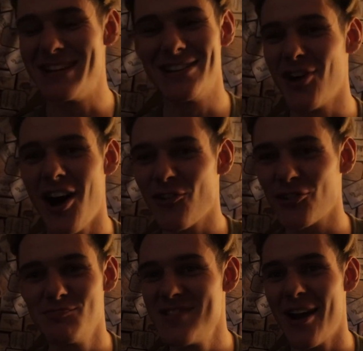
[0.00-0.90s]
coming in, he's like, I've
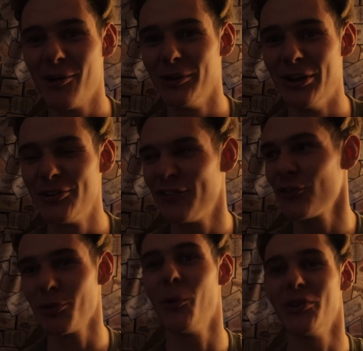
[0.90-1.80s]
got some terrible news. I
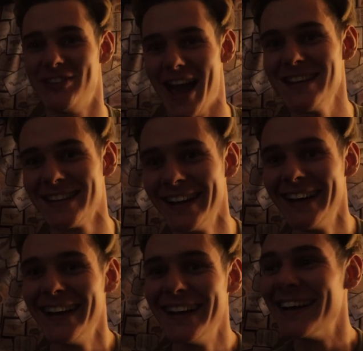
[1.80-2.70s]
thought someone was dead.
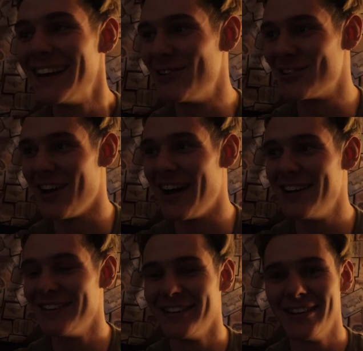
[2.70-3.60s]
He was
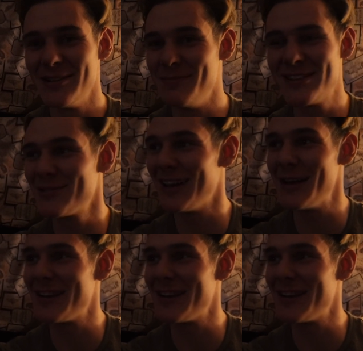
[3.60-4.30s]
like, Mrs. won't